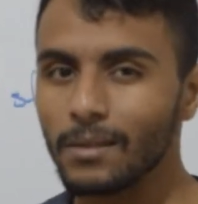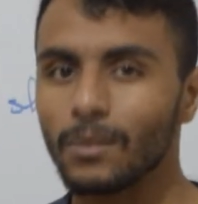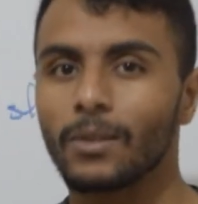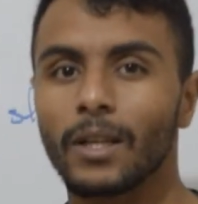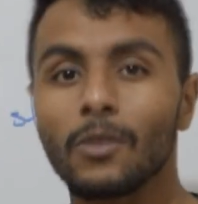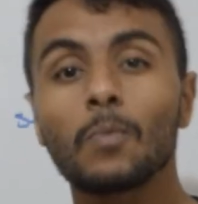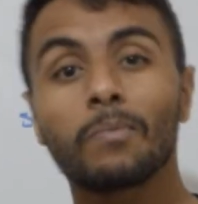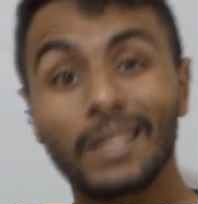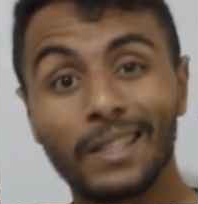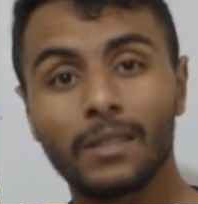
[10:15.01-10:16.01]
Or can you
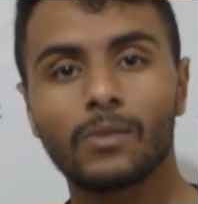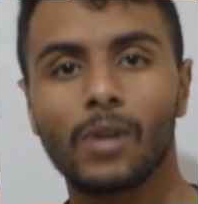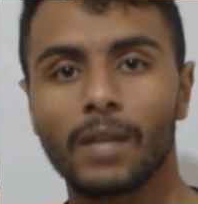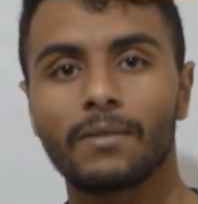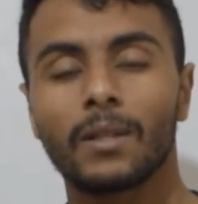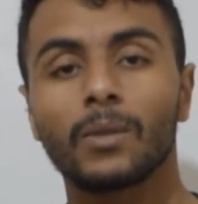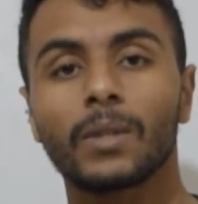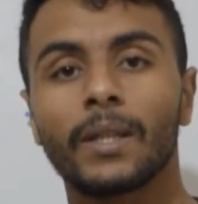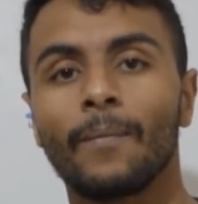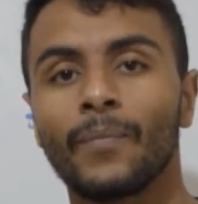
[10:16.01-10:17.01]
please drive slowly?